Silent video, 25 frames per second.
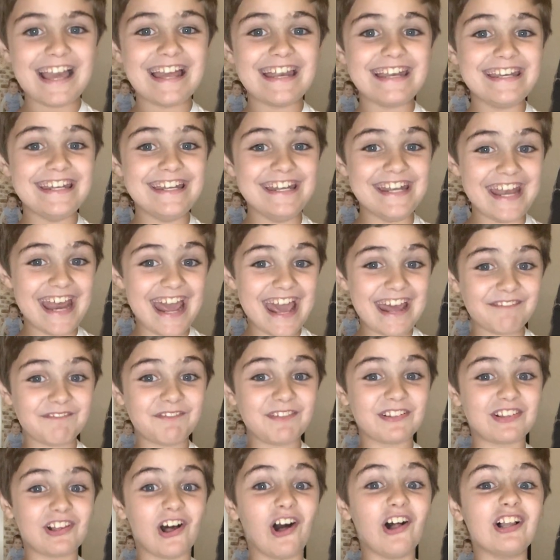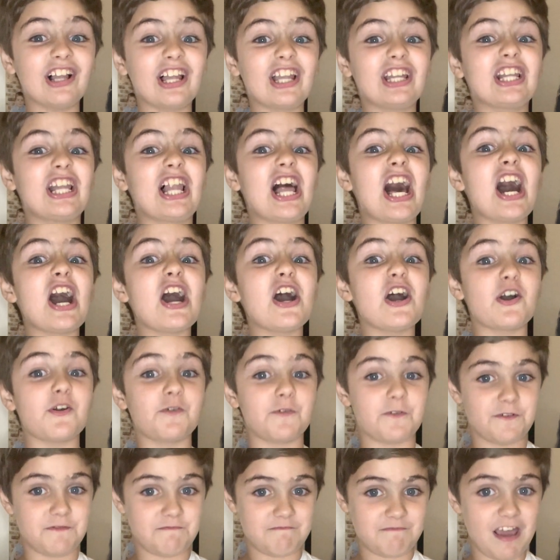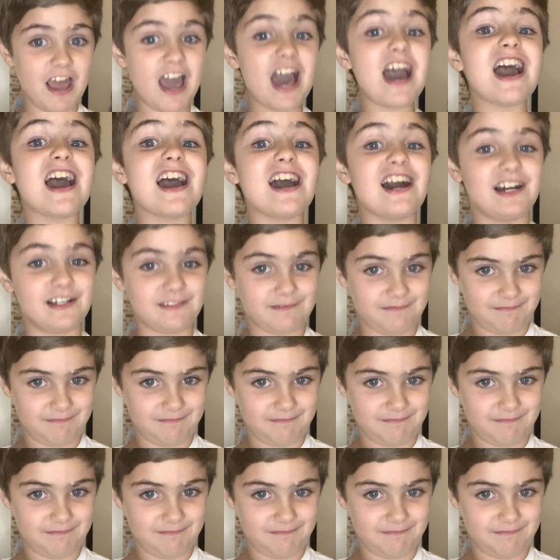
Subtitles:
Ned was all alone, huh?